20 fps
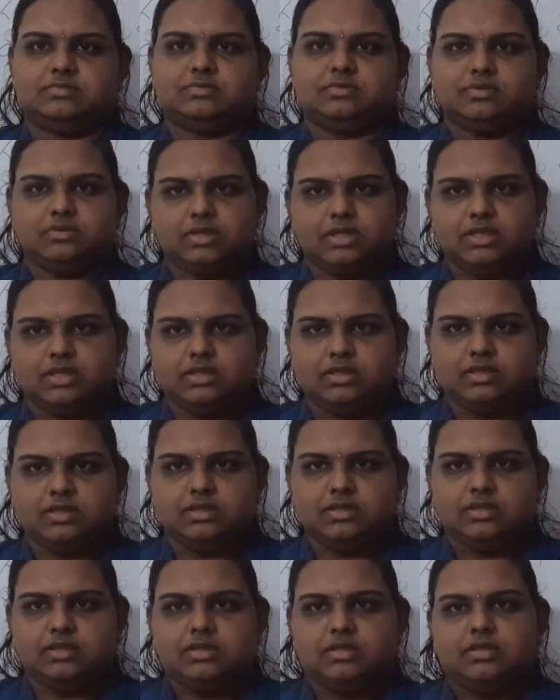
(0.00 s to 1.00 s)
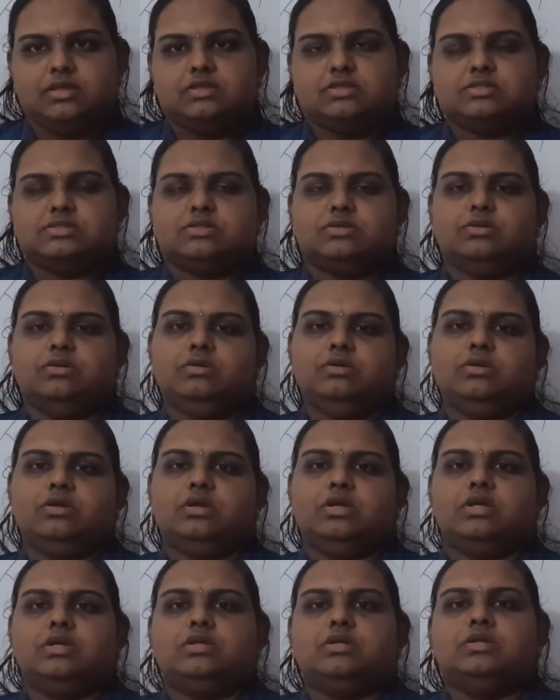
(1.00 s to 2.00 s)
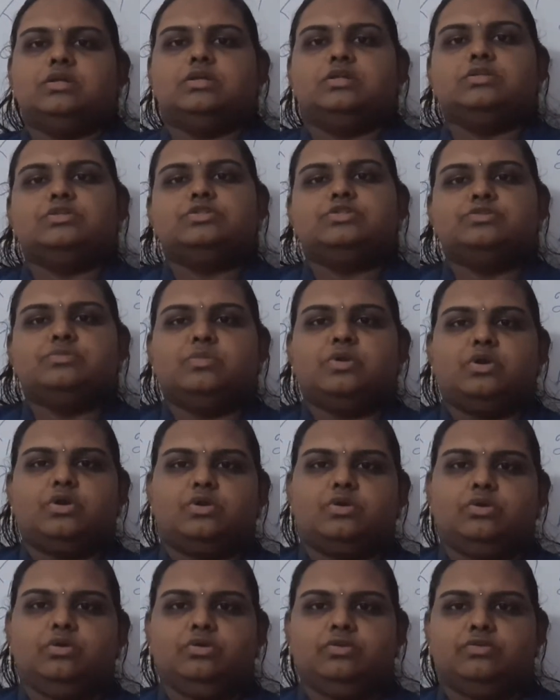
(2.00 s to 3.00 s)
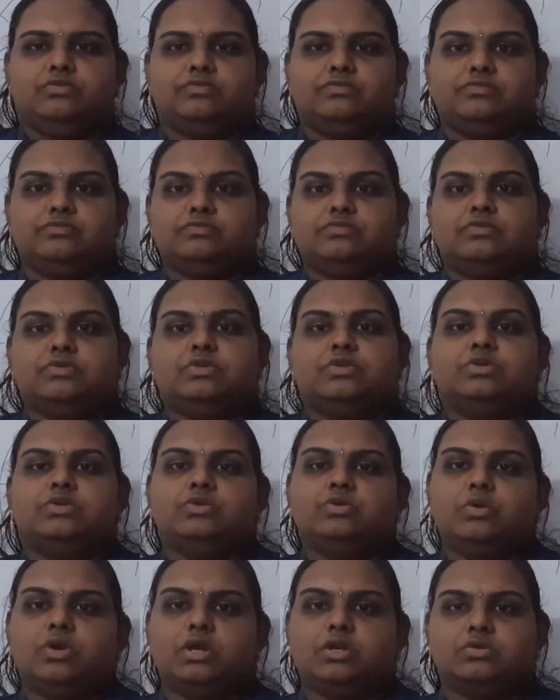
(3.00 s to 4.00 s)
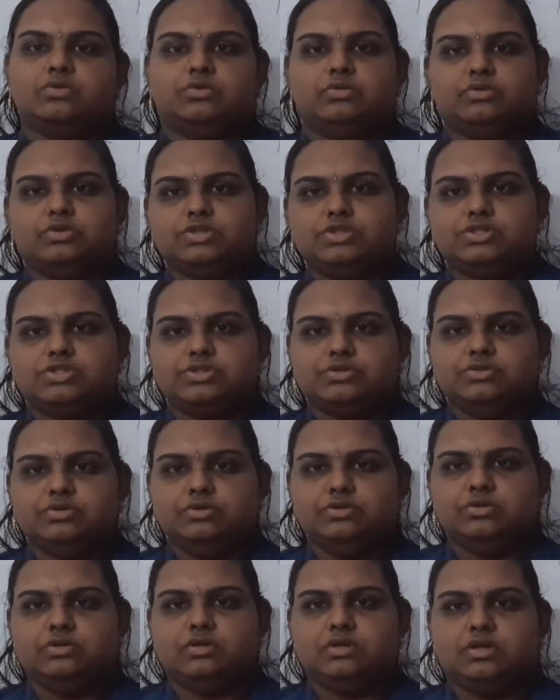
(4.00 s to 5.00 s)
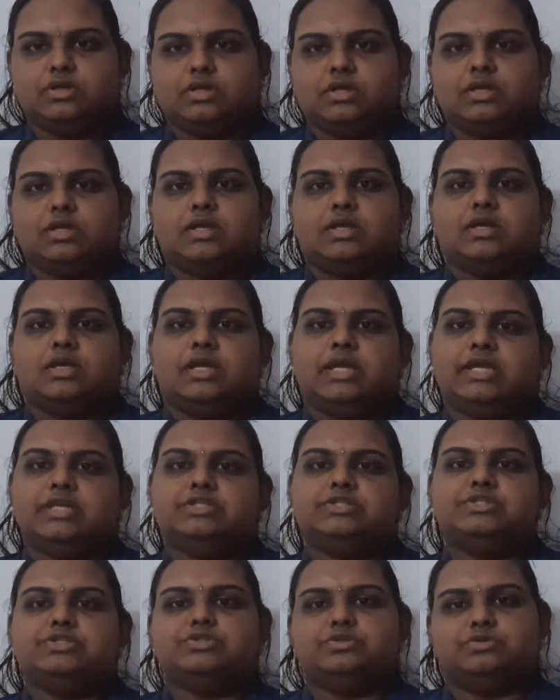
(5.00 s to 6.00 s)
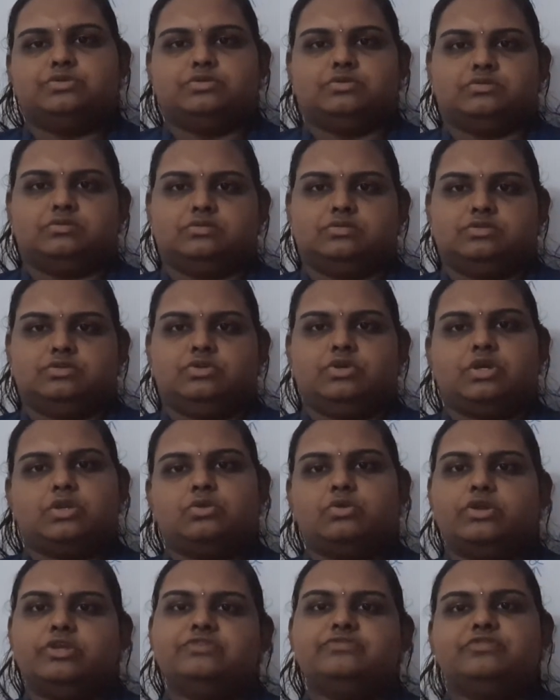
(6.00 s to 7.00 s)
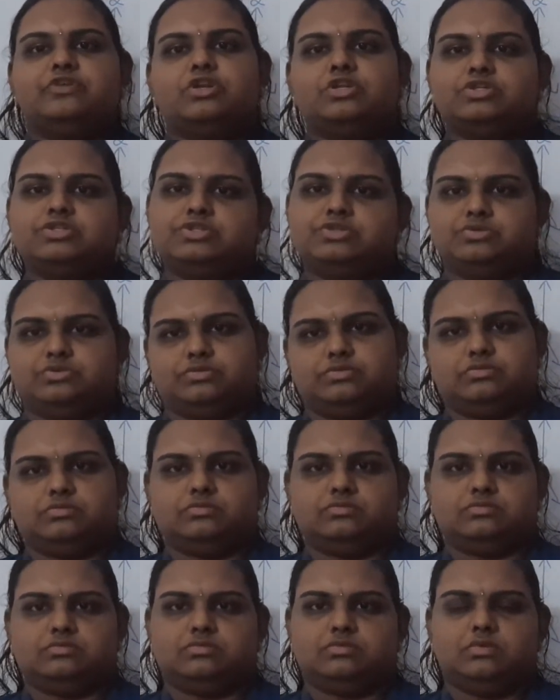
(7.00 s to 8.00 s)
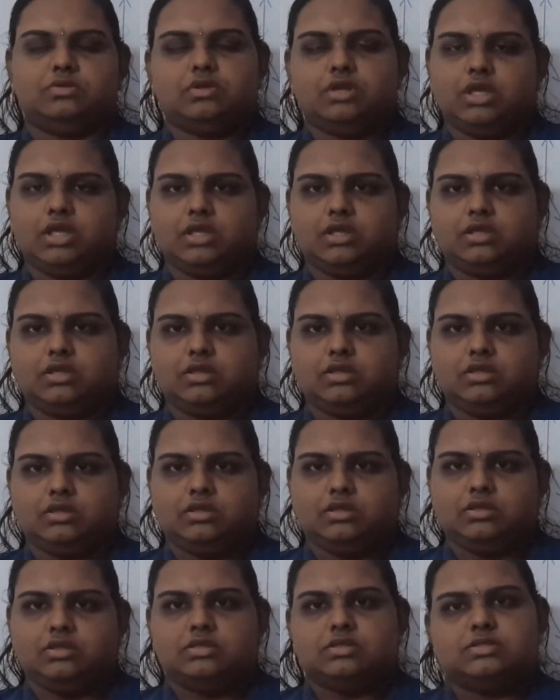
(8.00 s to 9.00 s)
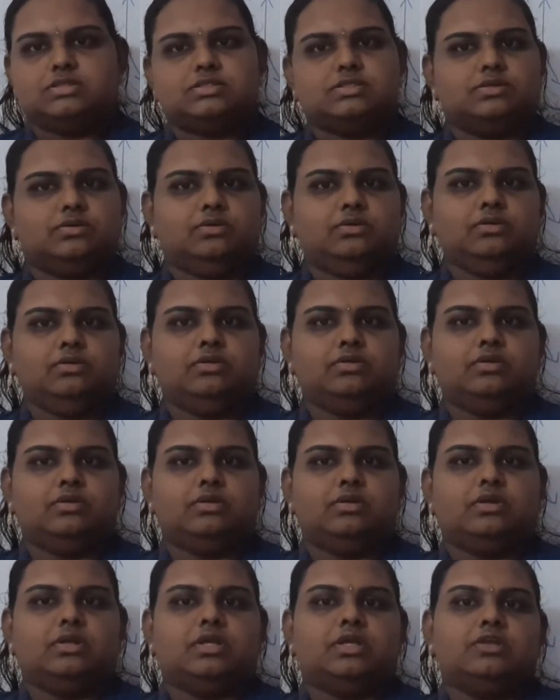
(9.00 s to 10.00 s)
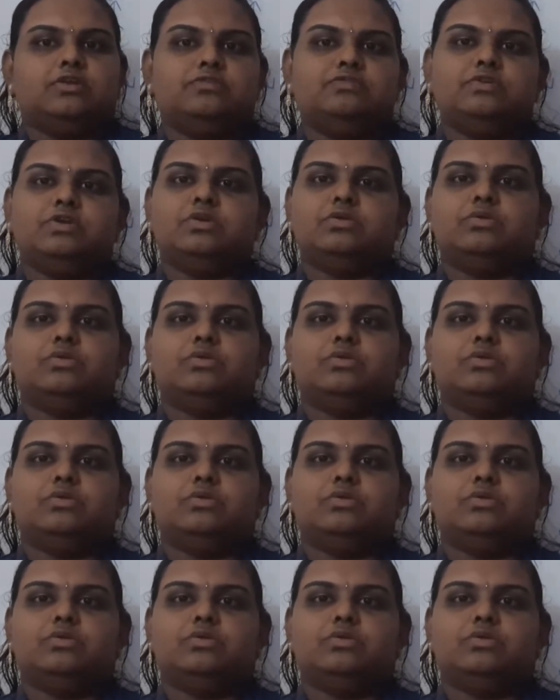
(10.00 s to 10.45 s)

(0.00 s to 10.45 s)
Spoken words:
Okay. So, tomorrow you are going to a tour. You are going for a tour. Okay. So, if you are